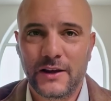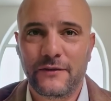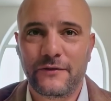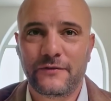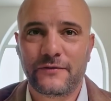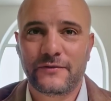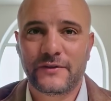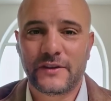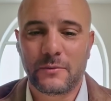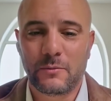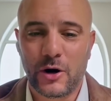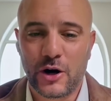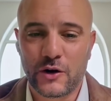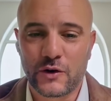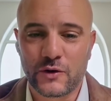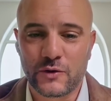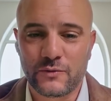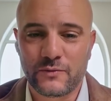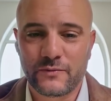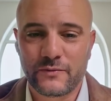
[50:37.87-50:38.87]
If
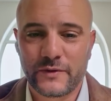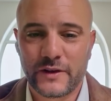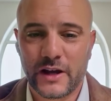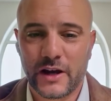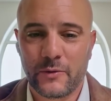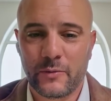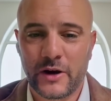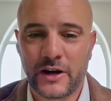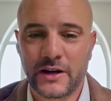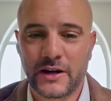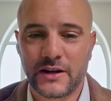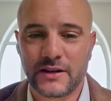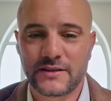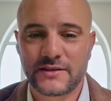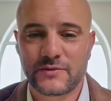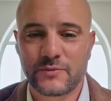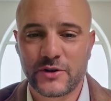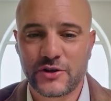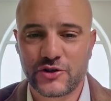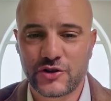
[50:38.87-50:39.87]
tomorrow the
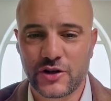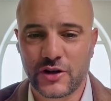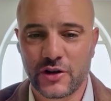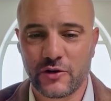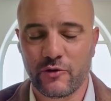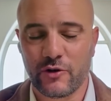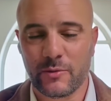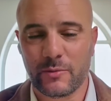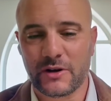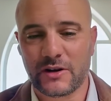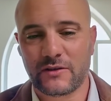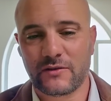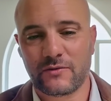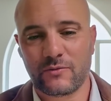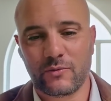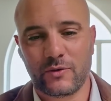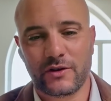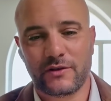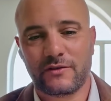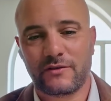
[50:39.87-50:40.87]
Iranians reached an
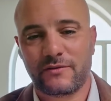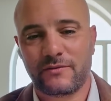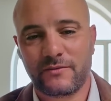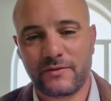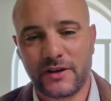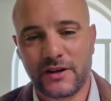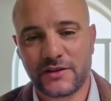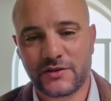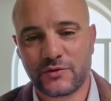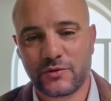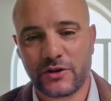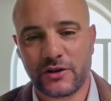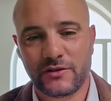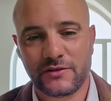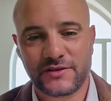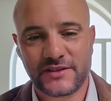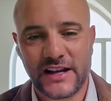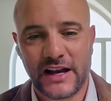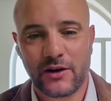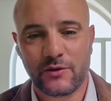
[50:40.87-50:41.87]
agreement with
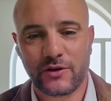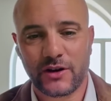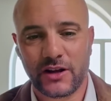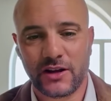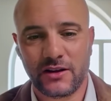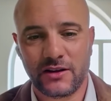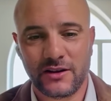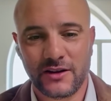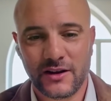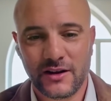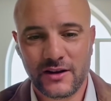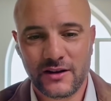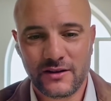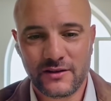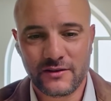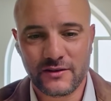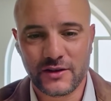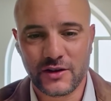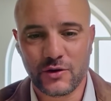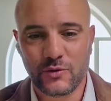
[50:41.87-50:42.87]
Israel, Saudi,
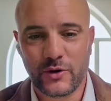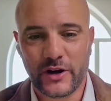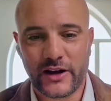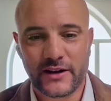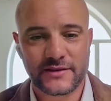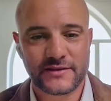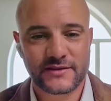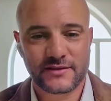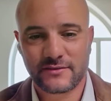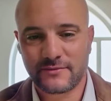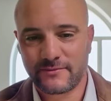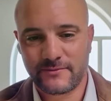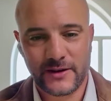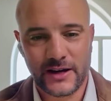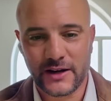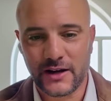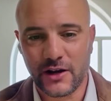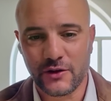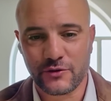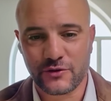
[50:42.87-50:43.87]
the US,
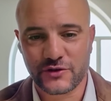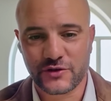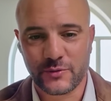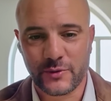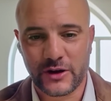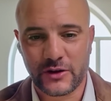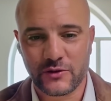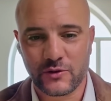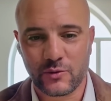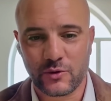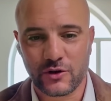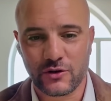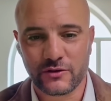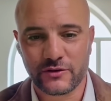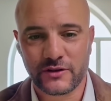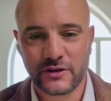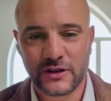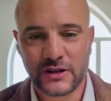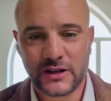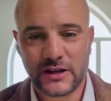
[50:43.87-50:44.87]
and others around the
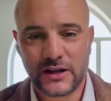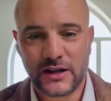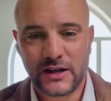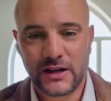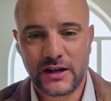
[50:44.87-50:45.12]
world,